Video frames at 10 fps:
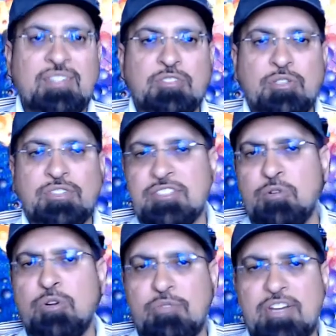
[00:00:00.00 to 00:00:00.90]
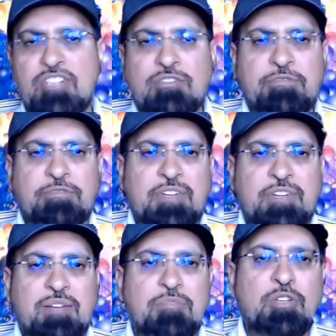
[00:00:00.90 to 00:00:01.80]
So there's a whole range of
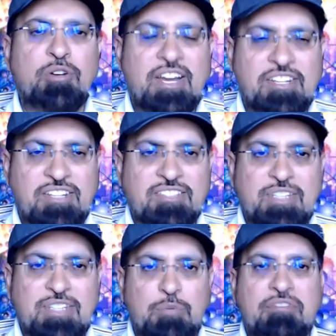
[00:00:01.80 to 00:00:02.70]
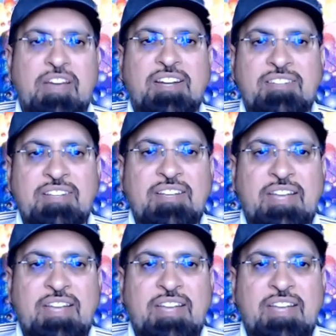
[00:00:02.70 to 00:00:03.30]
ideas that we've had,